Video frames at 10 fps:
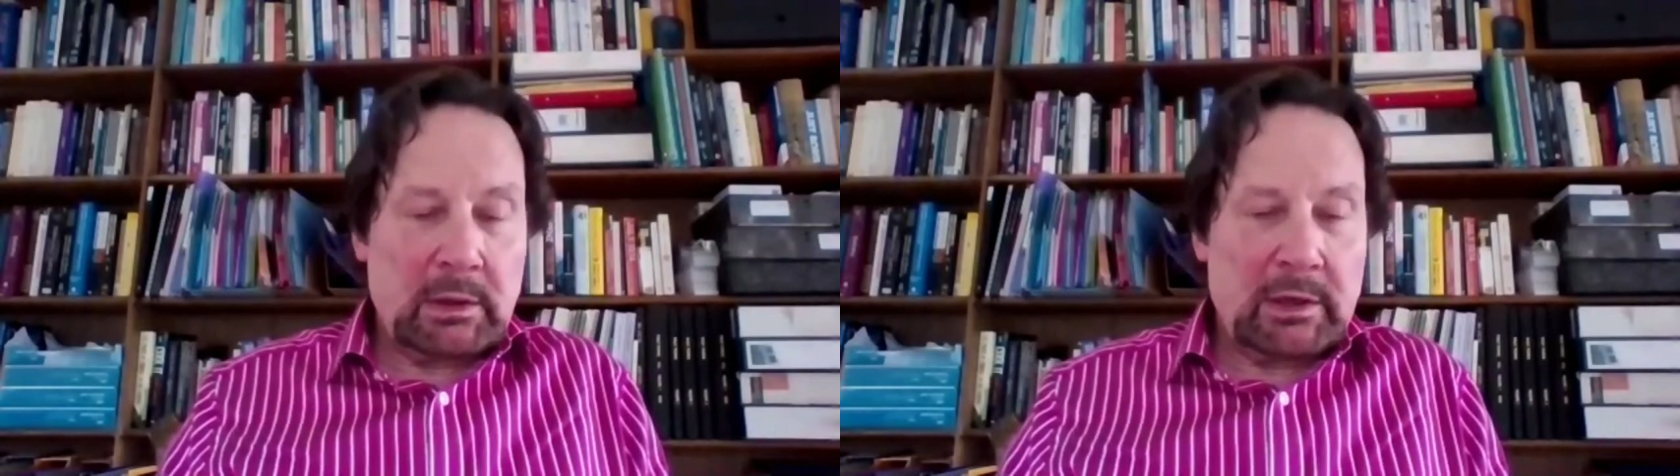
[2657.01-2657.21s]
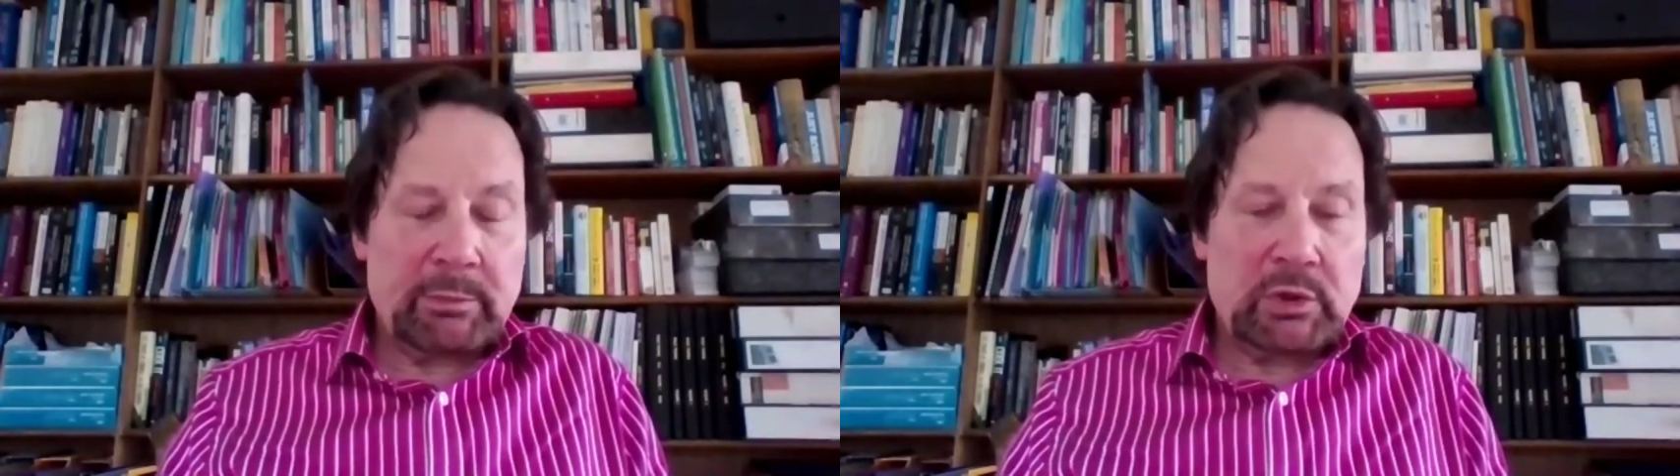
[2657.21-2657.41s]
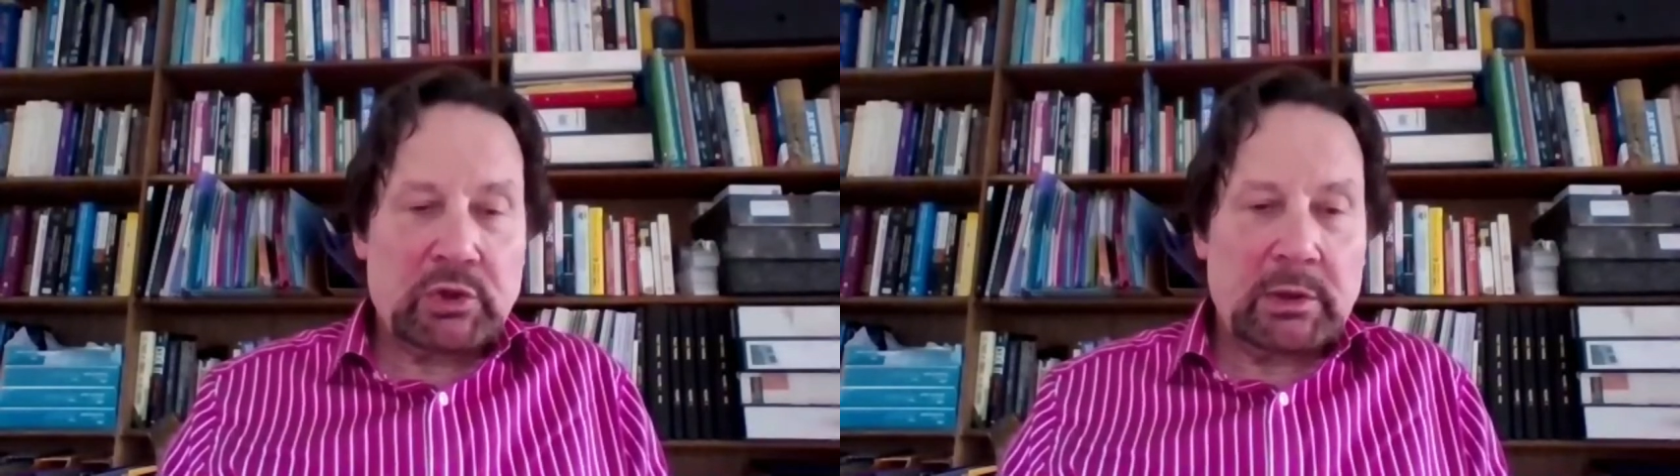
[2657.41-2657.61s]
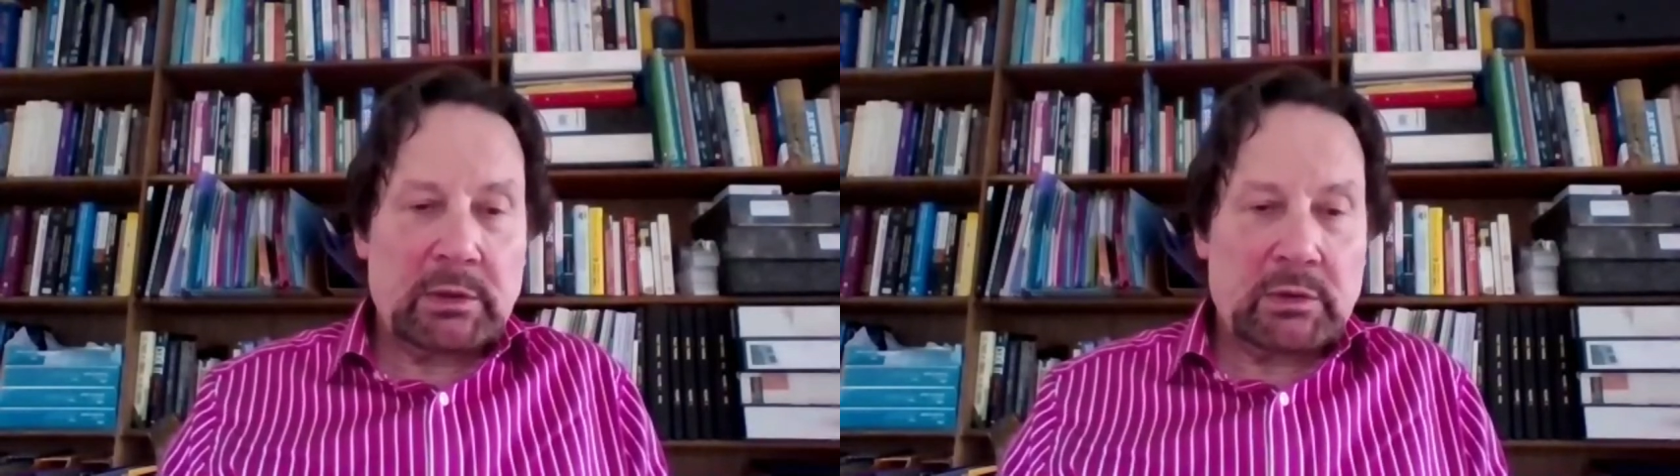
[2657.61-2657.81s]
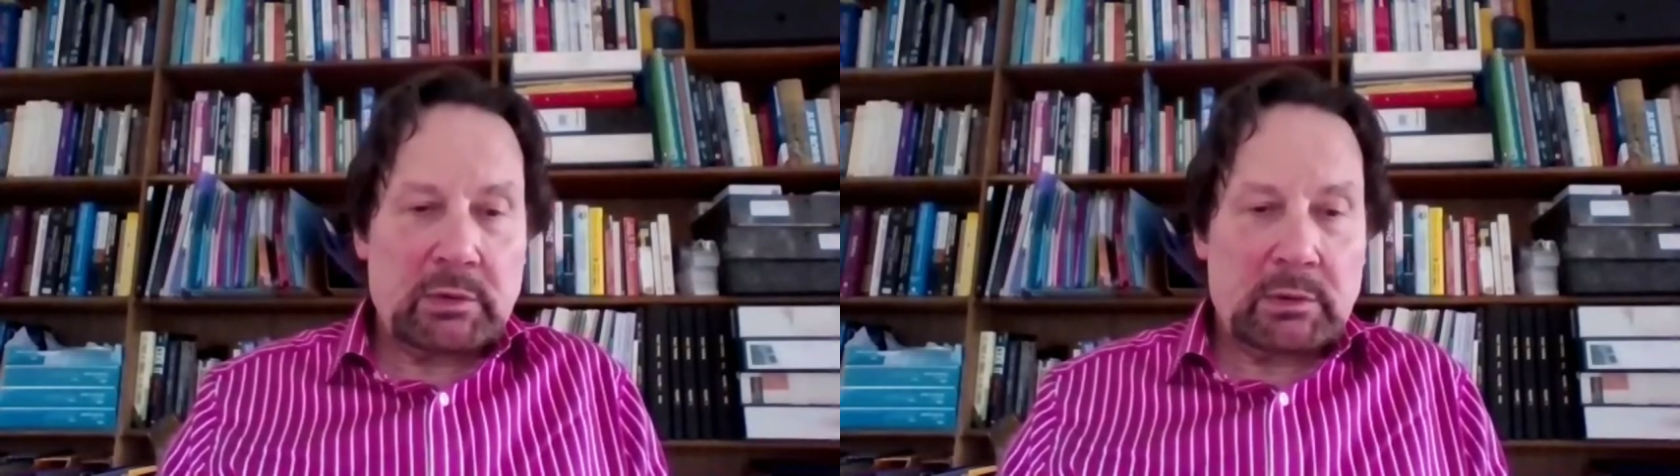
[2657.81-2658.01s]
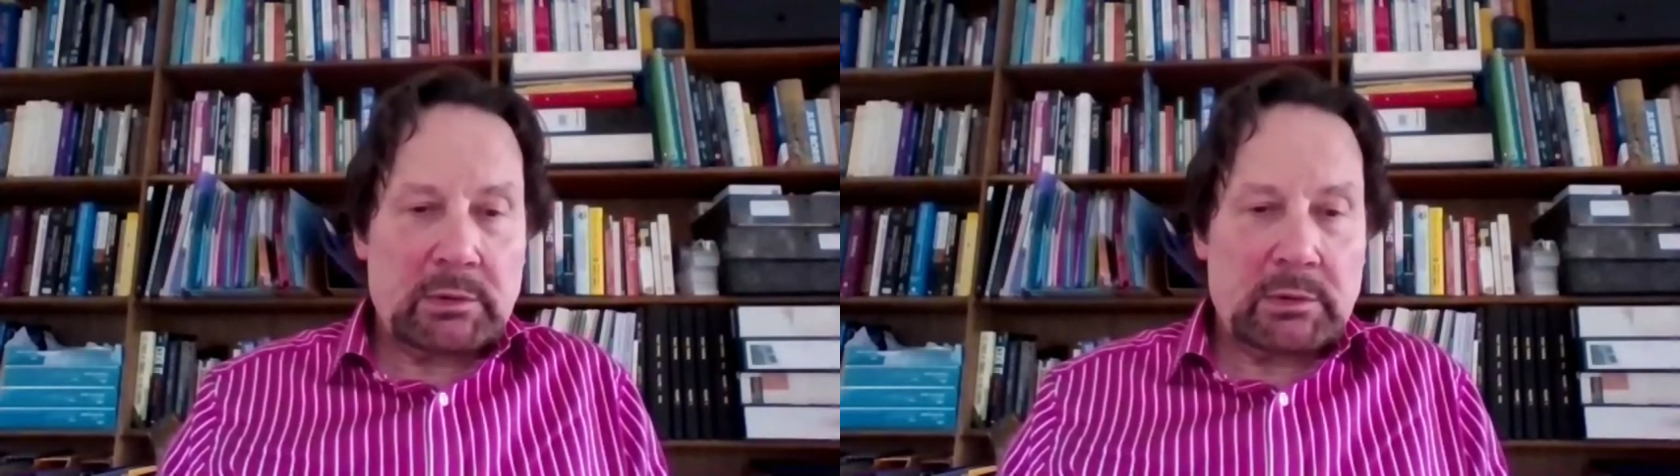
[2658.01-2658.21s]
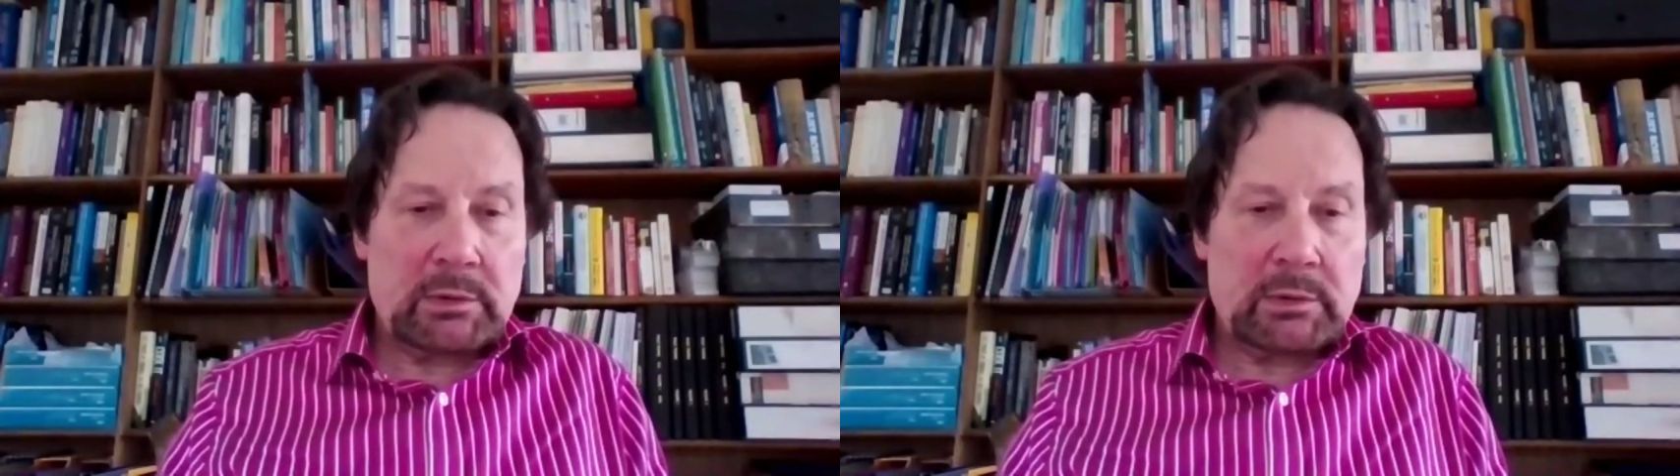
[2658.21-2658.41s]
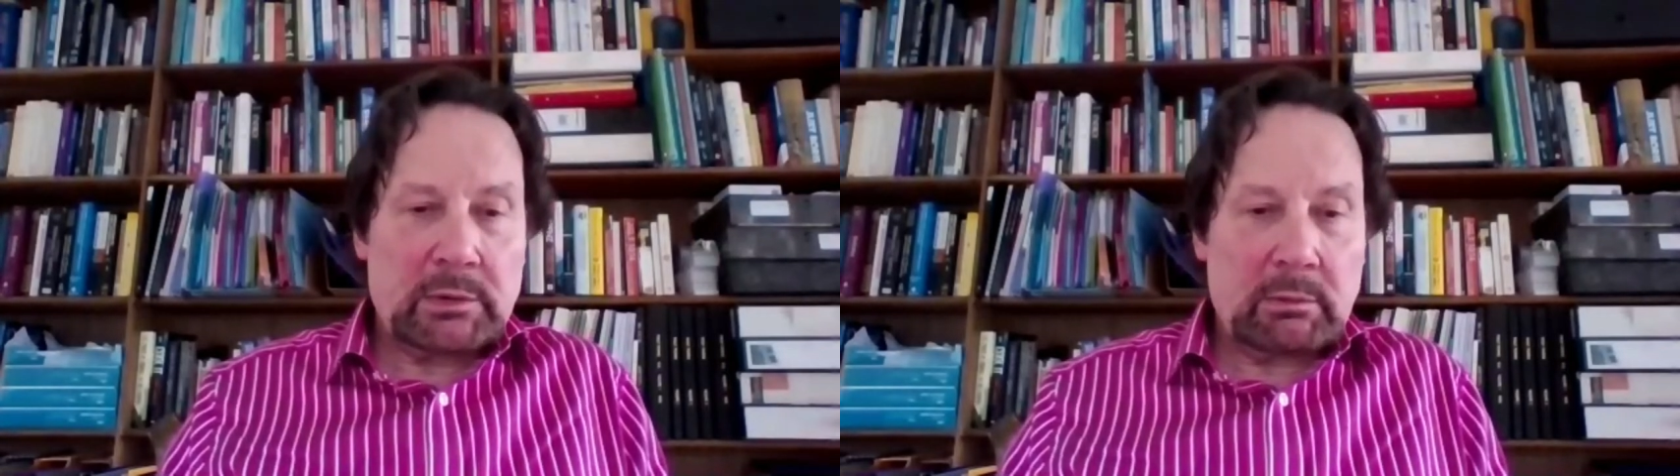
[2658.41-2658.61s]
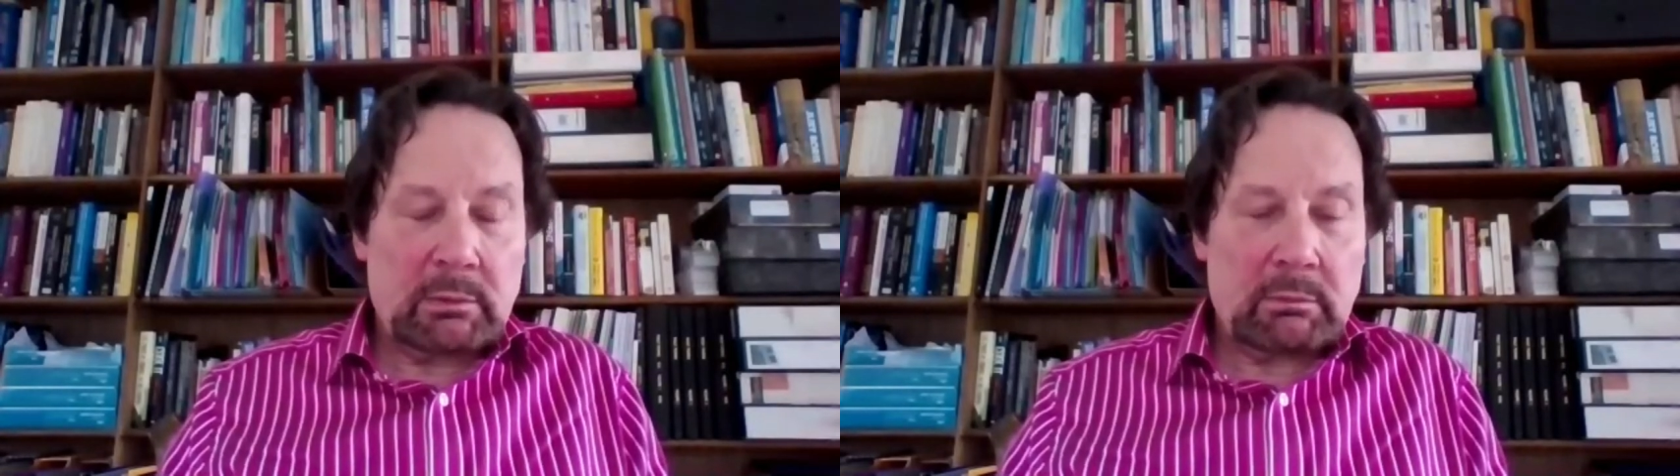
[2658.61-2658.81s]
climate change that uh,